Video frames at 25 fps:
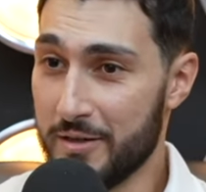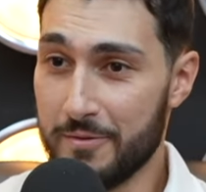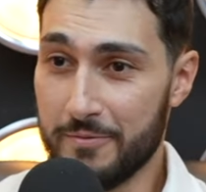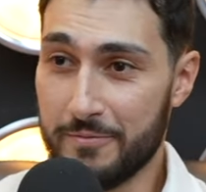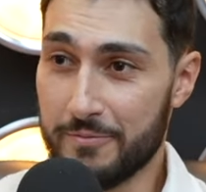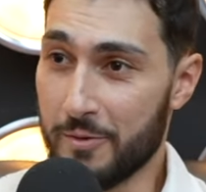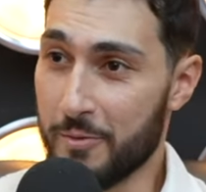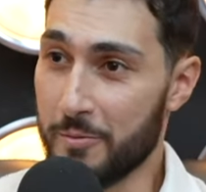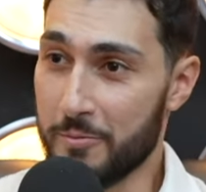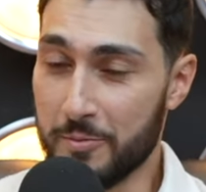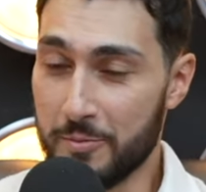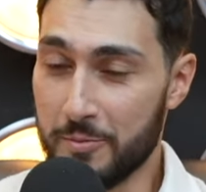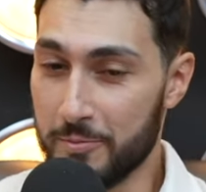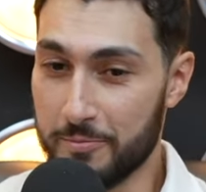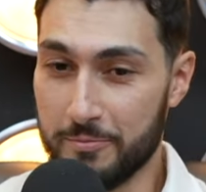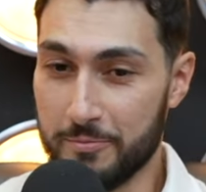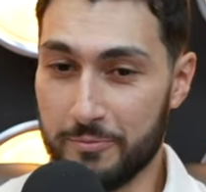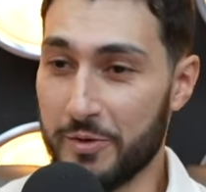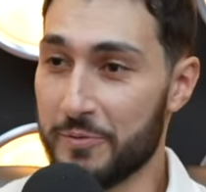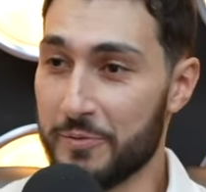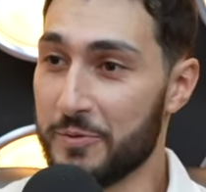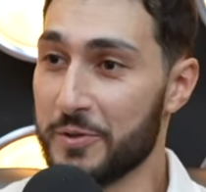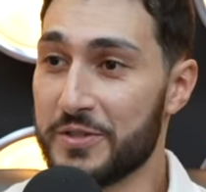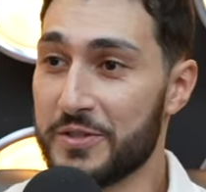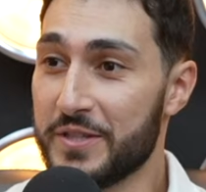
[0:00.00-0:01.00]
From
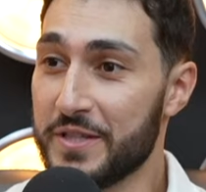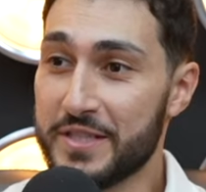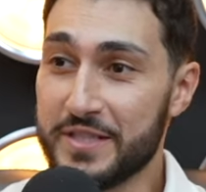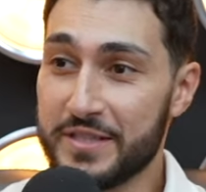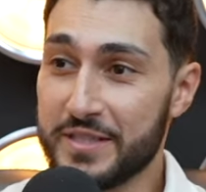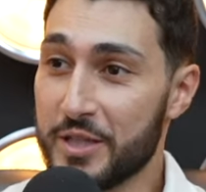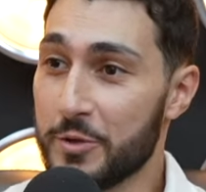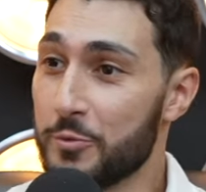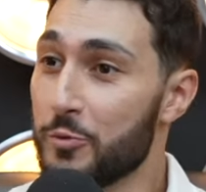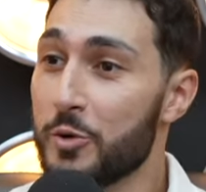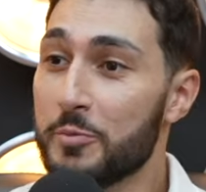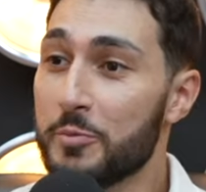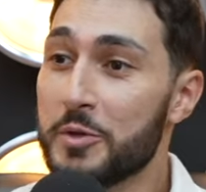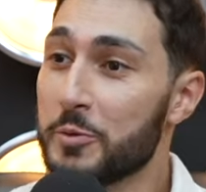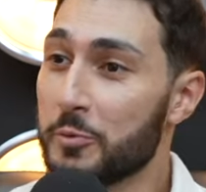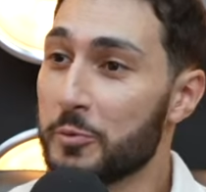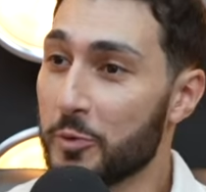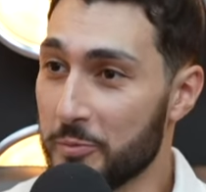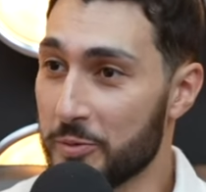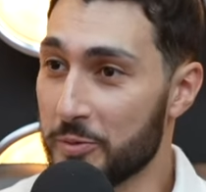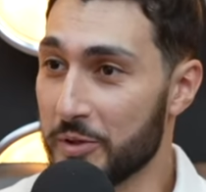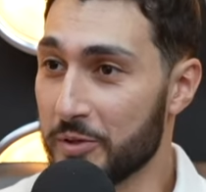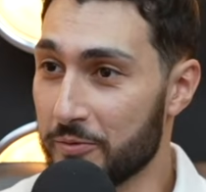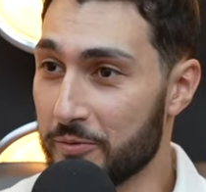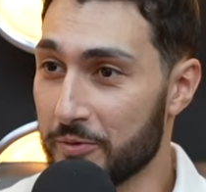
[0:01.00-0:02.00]
river to the sea, women will
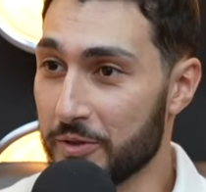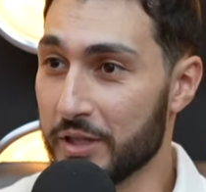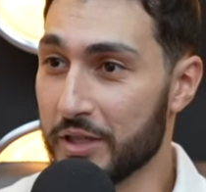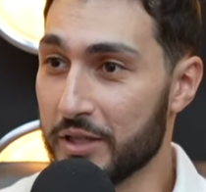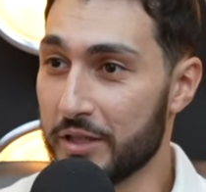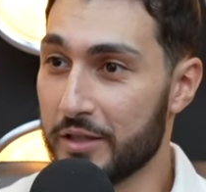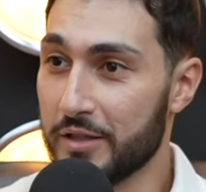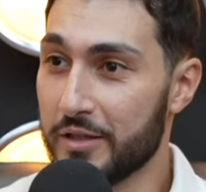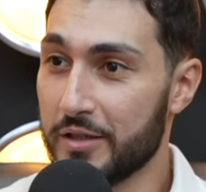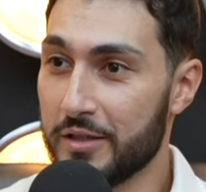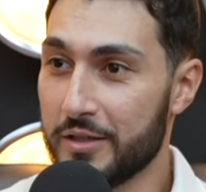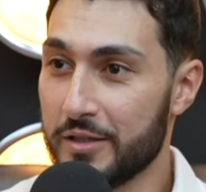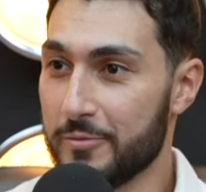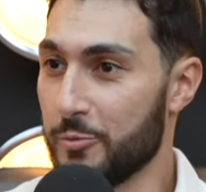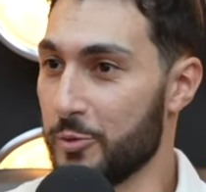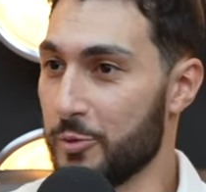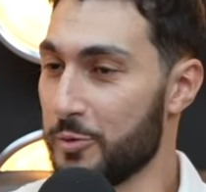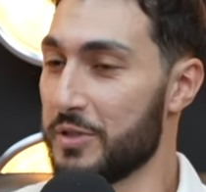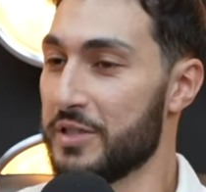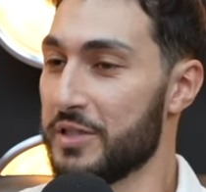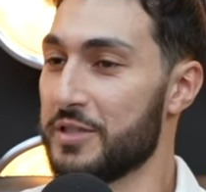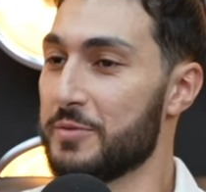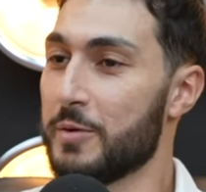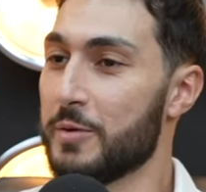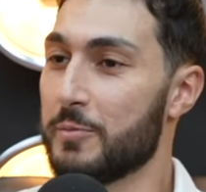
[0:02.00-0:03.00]
be free. Will
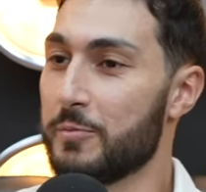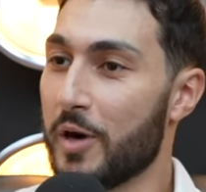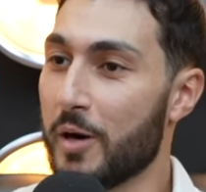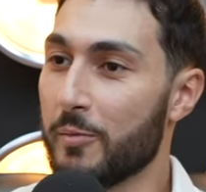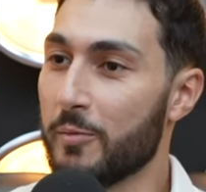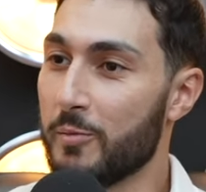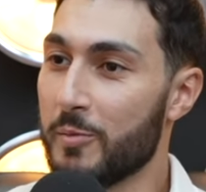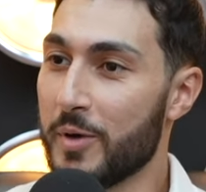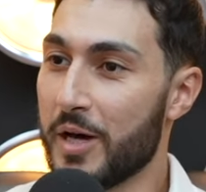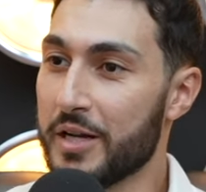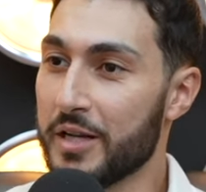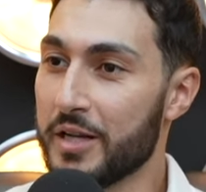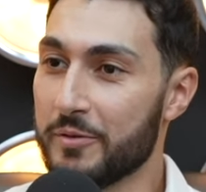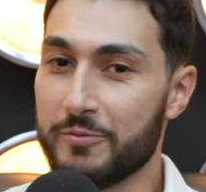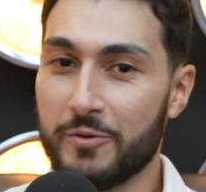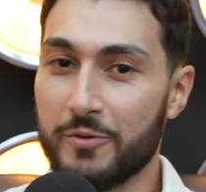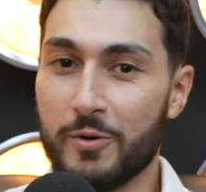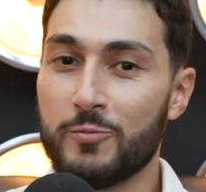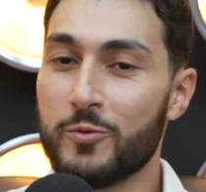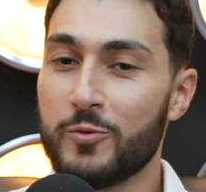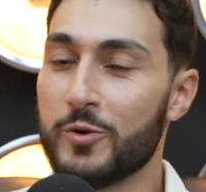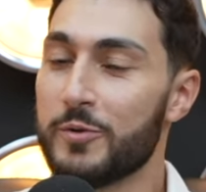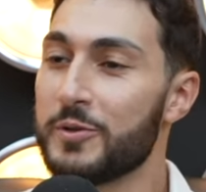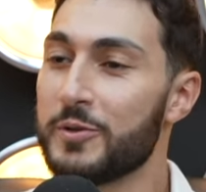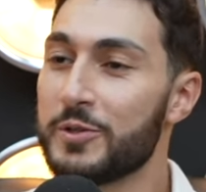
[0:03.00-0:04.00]
this be problematic?
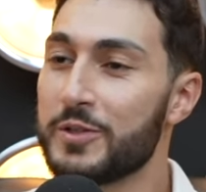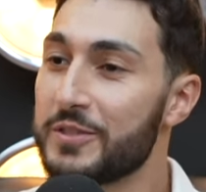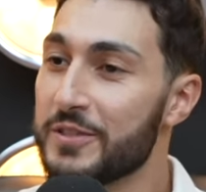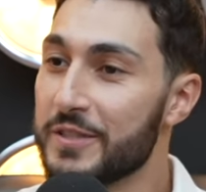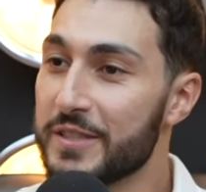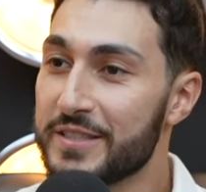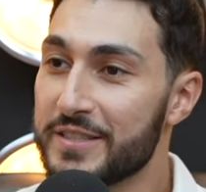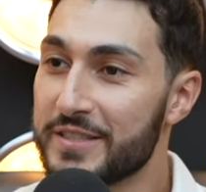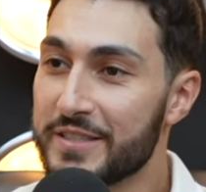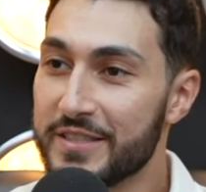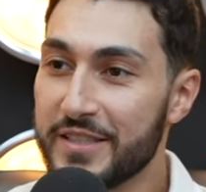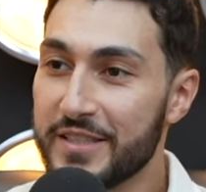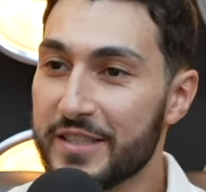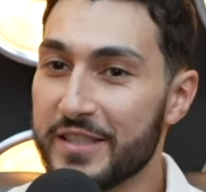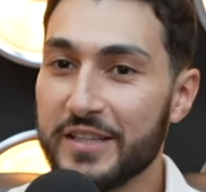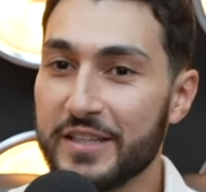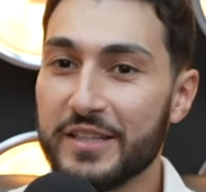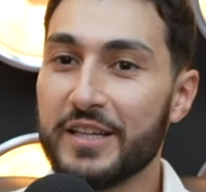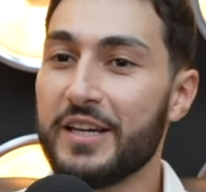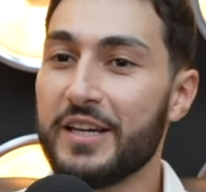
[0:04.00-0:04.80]
From river to the sea,